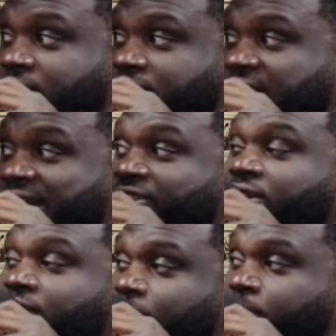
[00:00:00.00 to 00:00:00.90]
and
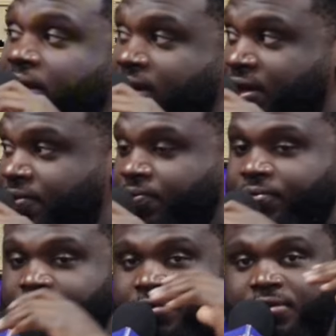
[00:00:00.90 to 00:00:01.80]
deliver blood.
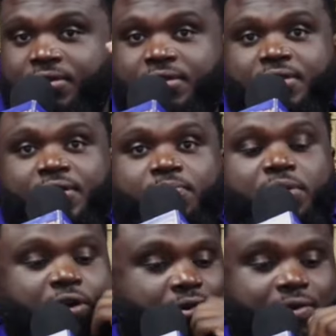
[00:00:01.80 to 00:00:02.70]
Mm.
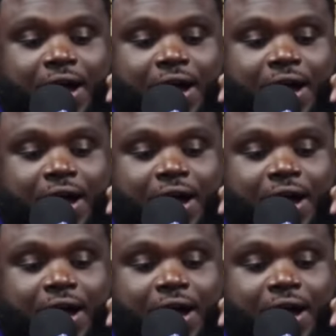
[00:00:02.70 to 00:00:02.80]
Bro,